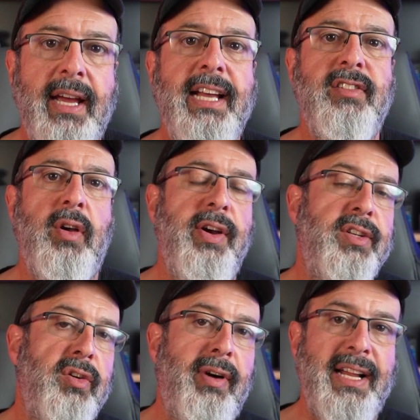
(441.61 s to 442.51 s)
it's going
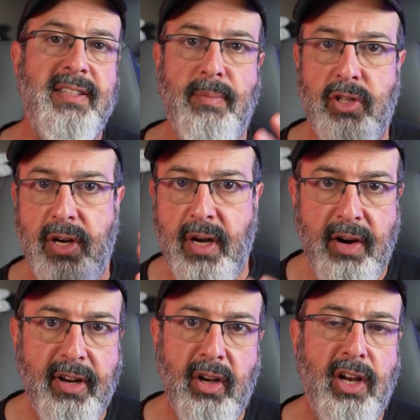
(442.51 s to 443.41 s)
to write some
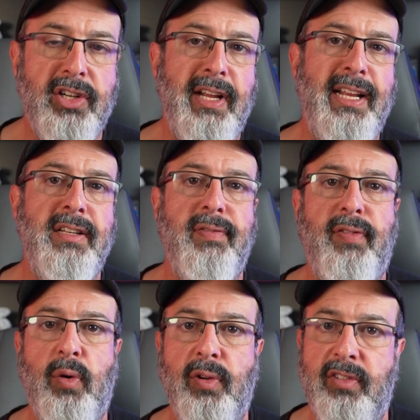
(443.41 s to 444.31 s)
generic content
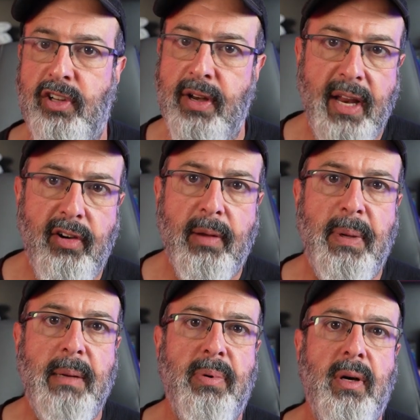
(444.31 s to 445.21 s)
for generic
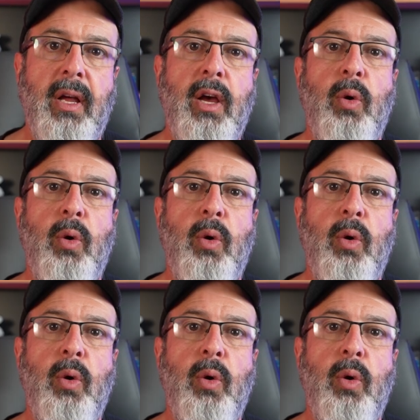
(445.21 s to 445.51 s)
people,